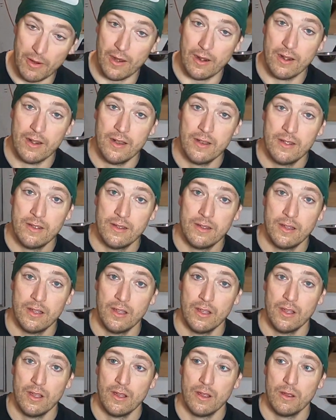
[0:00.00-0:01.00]
bar,
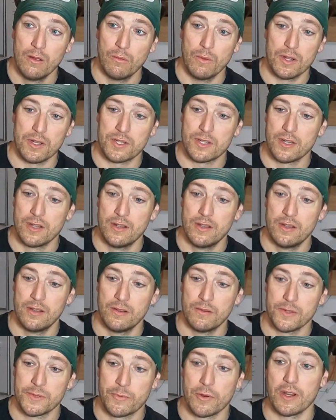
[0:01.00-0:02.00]
which
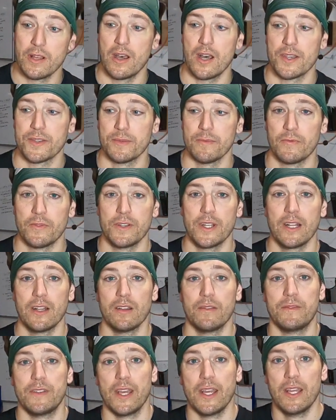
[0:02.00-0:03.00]
was pretty awesome for
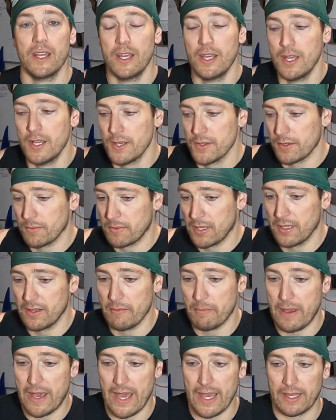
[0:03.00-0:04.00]
deadlift day. So I'm getting
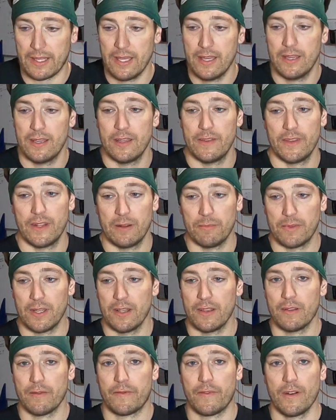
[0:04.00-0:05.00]
the back and then I'm
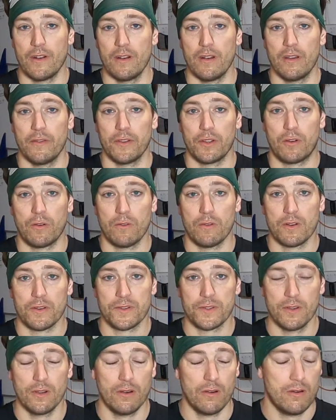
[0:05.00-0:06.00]
getting the front of the core.
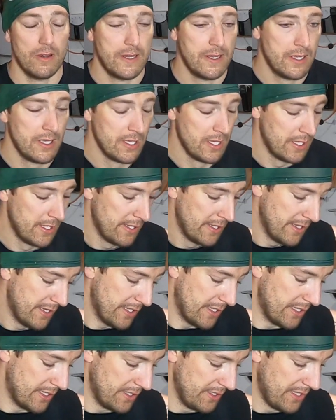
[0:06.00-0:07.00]
So
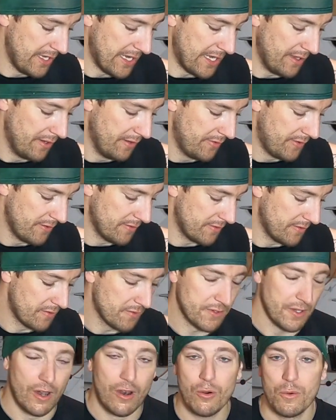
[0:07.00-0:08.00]
yeah,
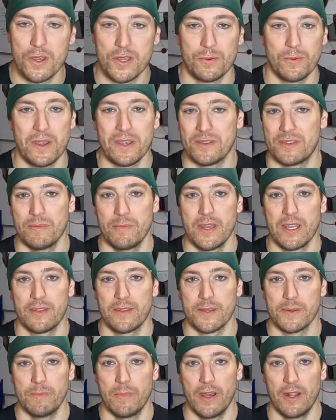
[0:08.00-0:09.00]
there's always ways to make this